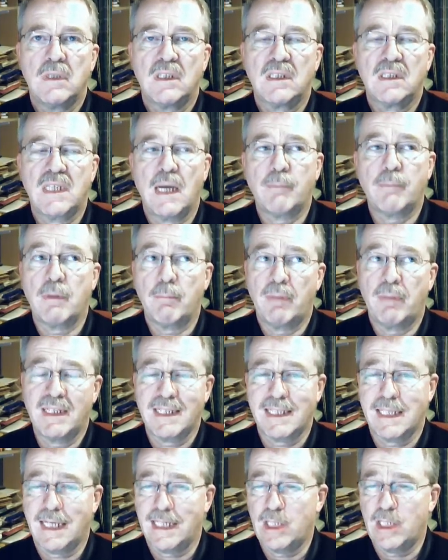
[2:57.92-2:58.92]
Except in
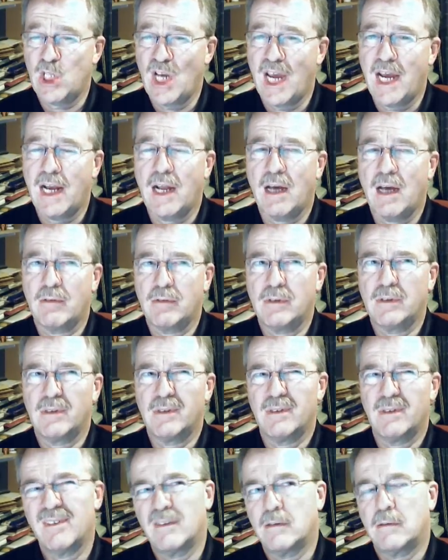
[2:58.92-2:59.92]
places like China.
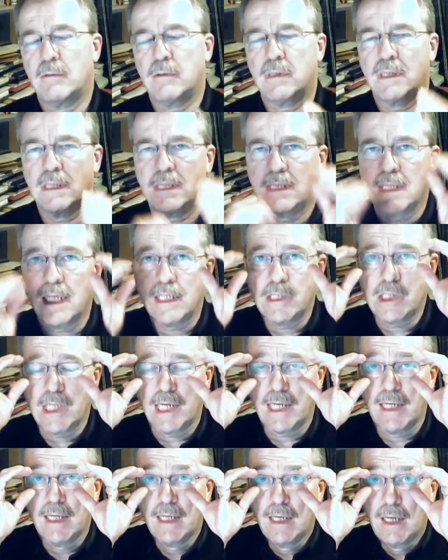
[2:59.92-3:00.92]
It's
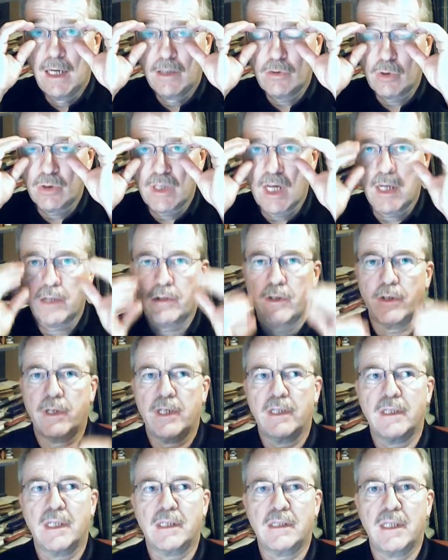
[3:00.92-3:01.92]
essentially
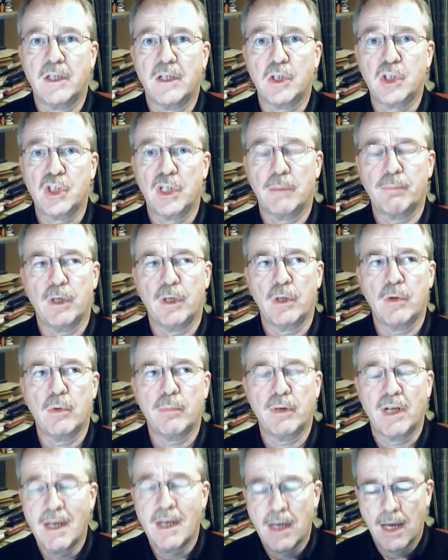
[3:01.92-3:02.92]
totalitarian dictatorship, you know.
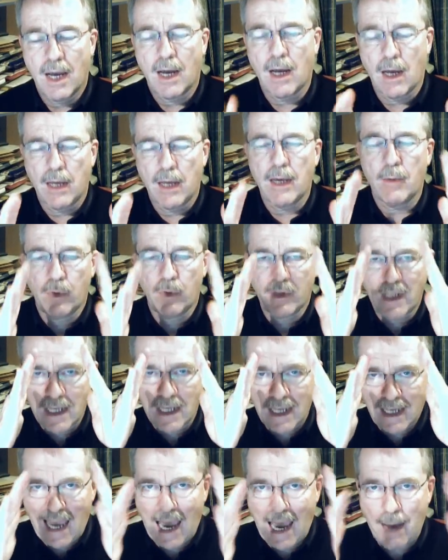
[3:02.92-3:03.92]
But within
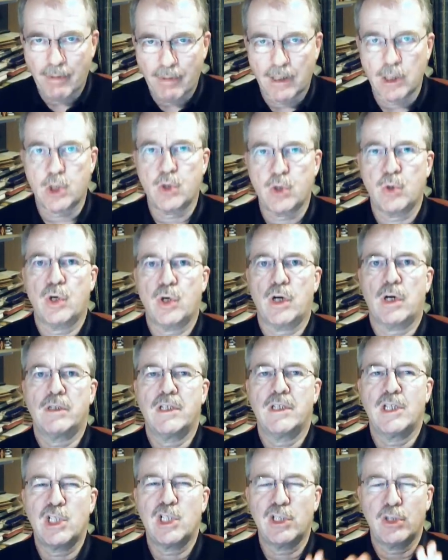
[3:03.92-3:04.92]
the capitalist order,
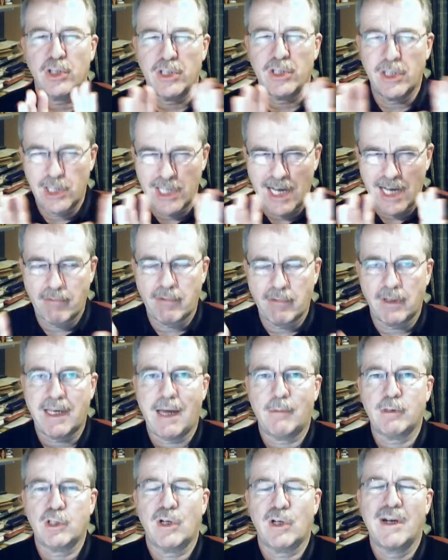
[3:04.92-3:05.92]
just the general
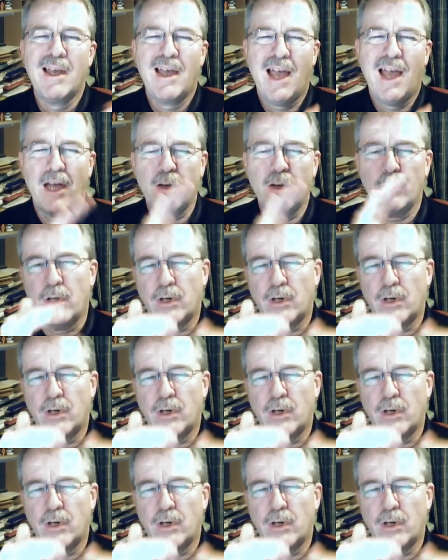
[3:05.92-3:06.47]
capitalist order, I know